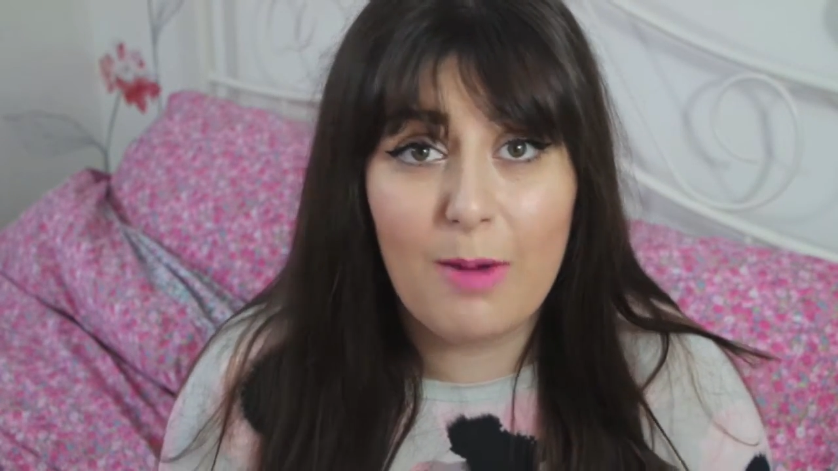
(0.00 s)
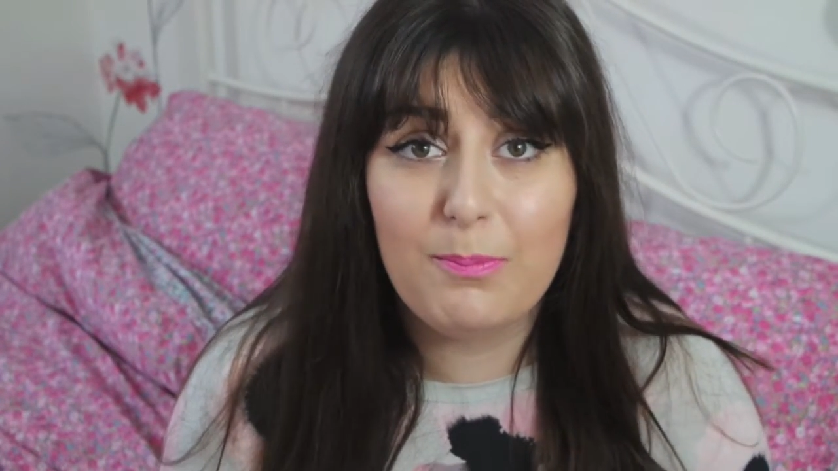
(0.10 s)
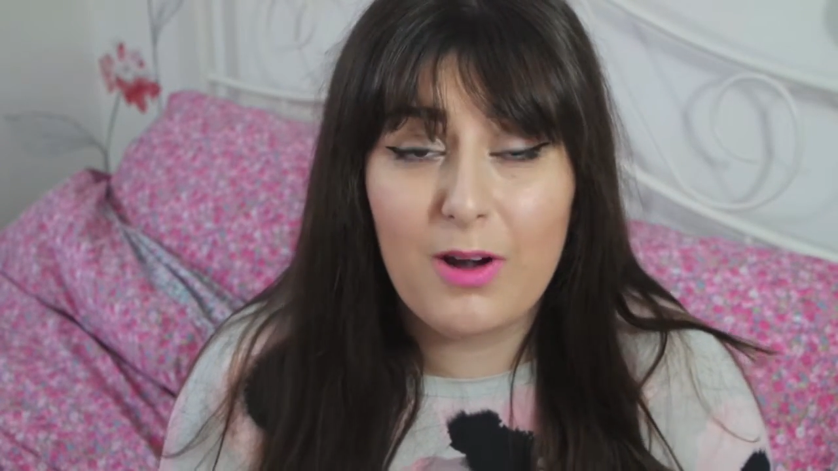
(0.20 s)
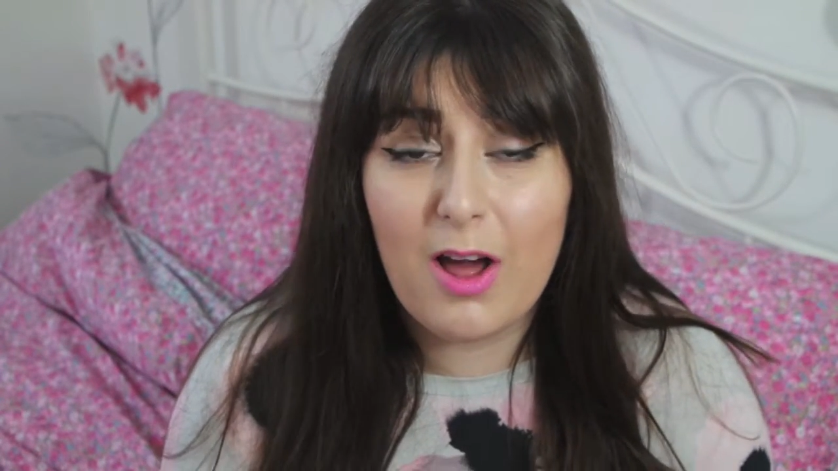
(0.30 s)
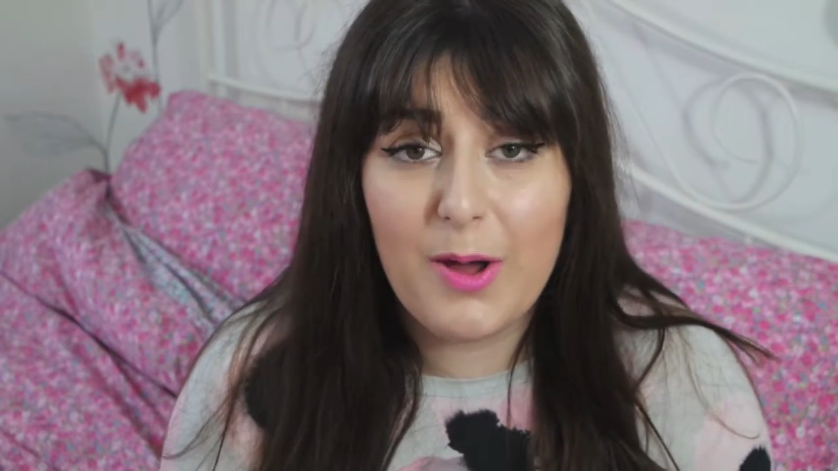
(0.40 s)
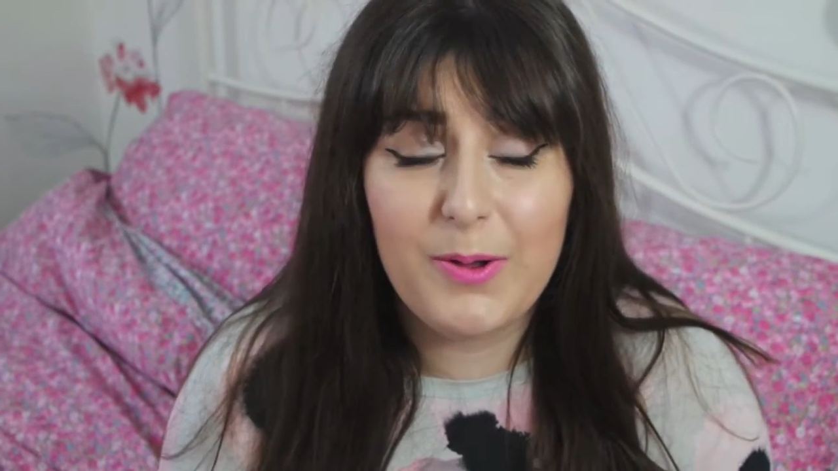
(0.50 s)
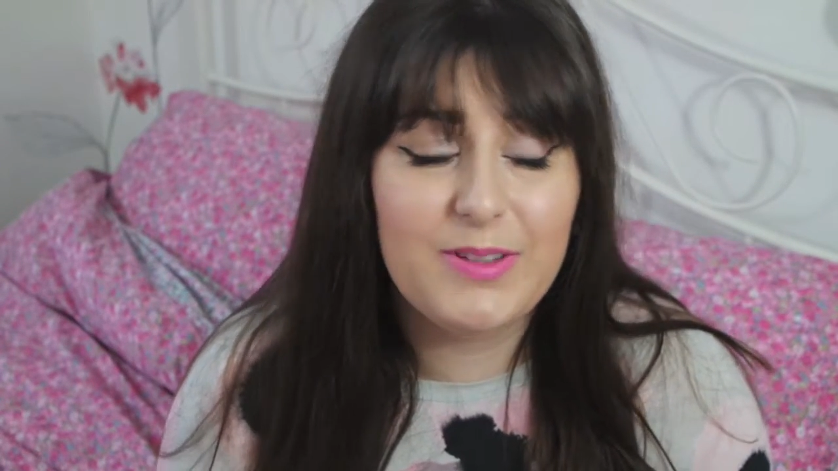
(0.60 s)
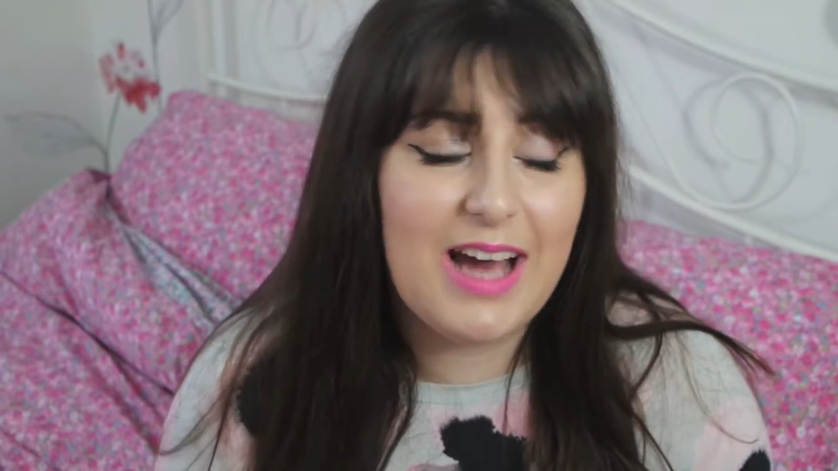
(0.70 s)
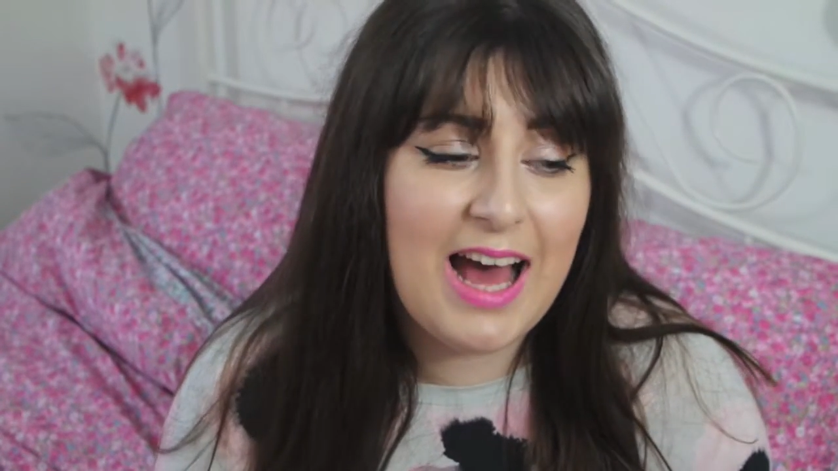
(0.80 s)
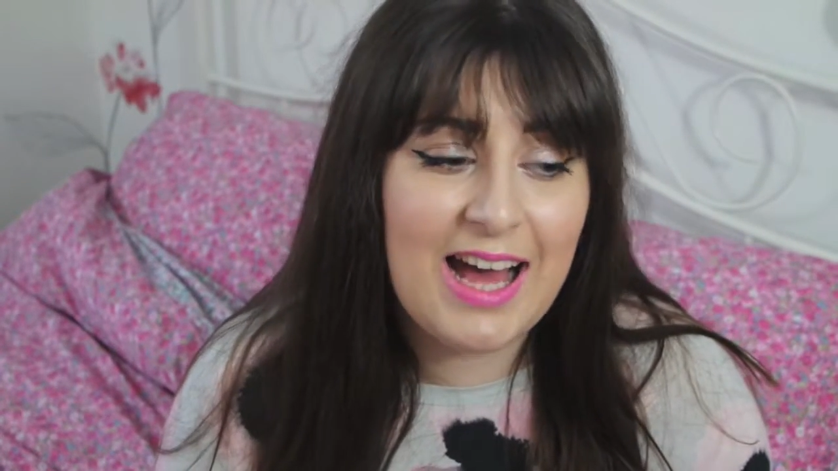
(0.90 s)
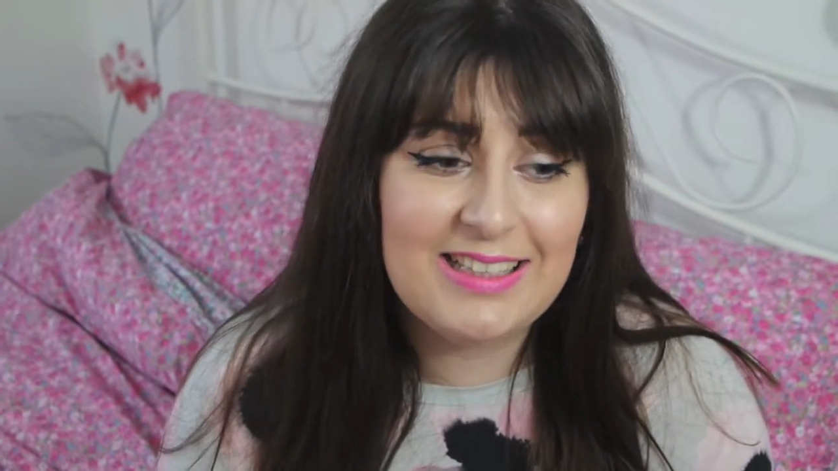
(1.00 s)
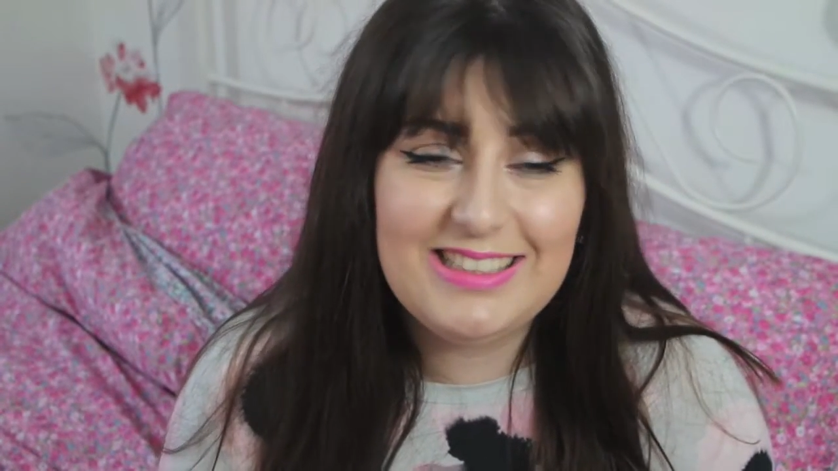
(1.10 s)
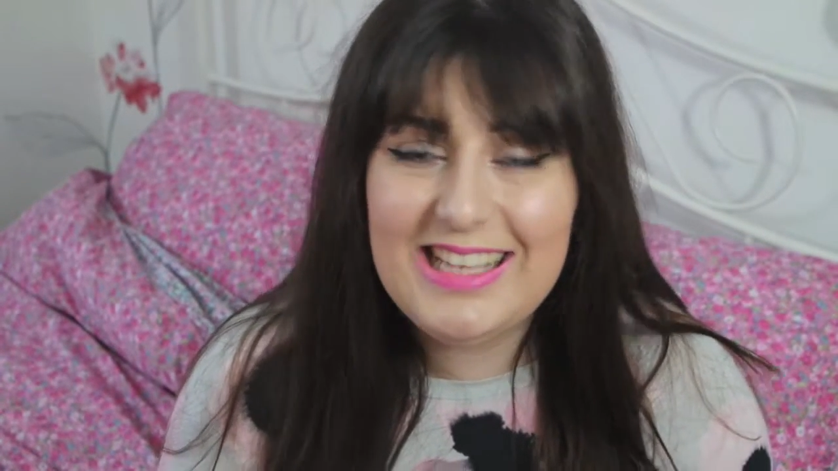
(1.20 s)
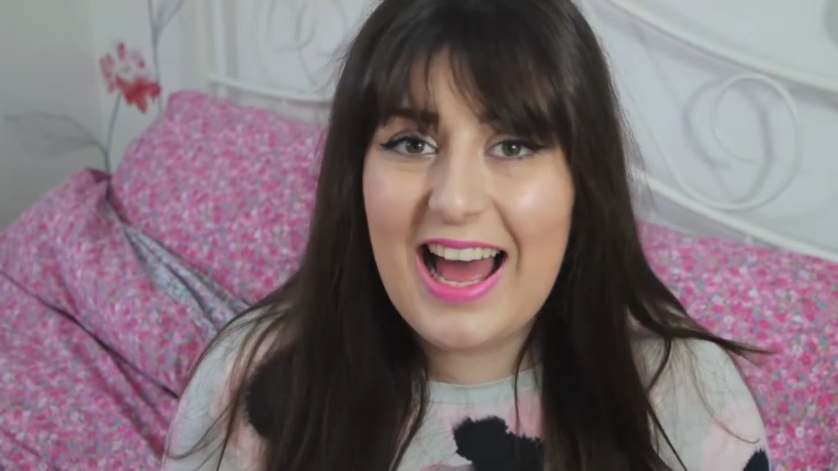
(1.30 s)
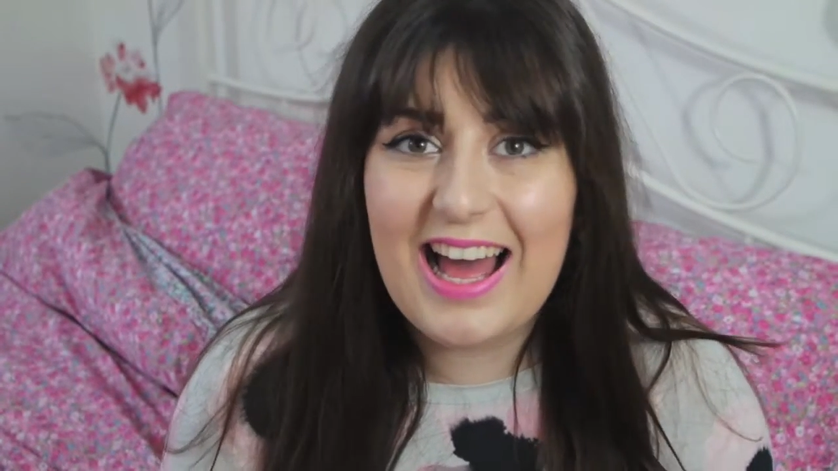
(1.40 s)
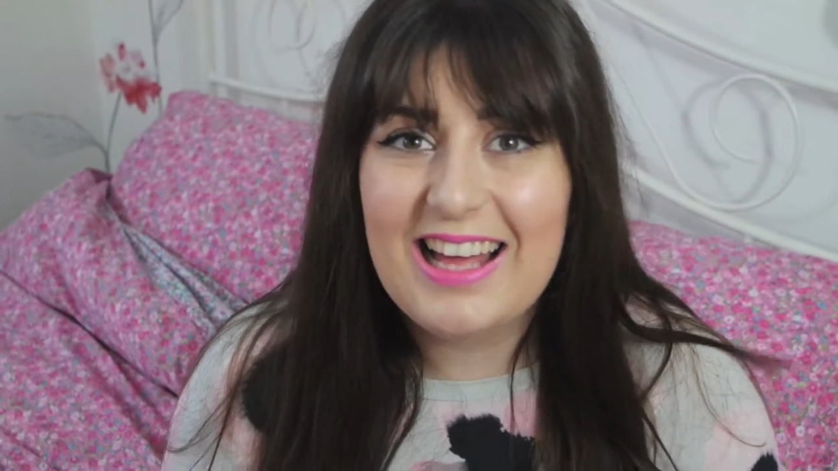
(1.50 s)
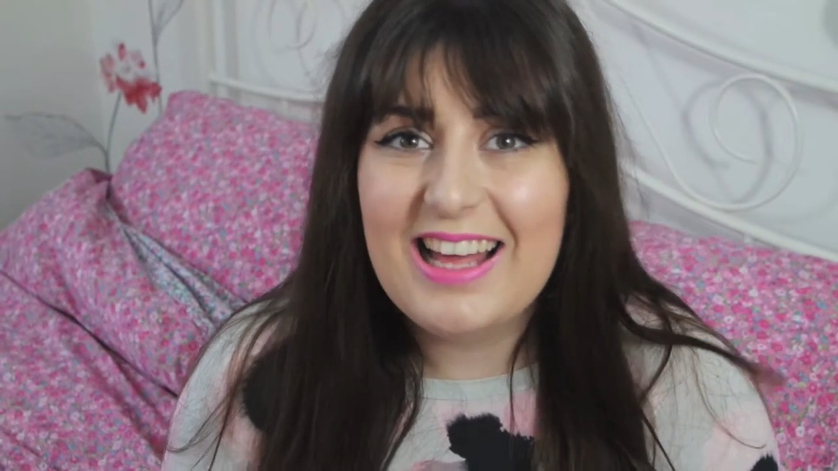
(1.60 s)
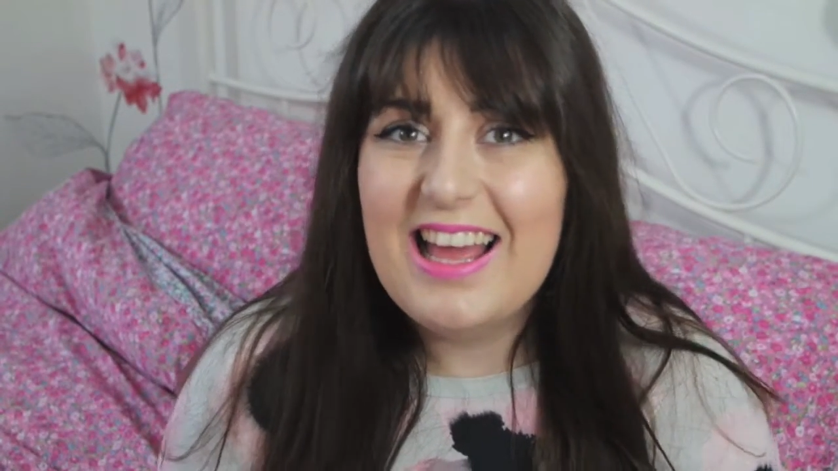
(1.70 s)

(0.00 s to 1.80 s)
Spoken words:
upload. And yeah.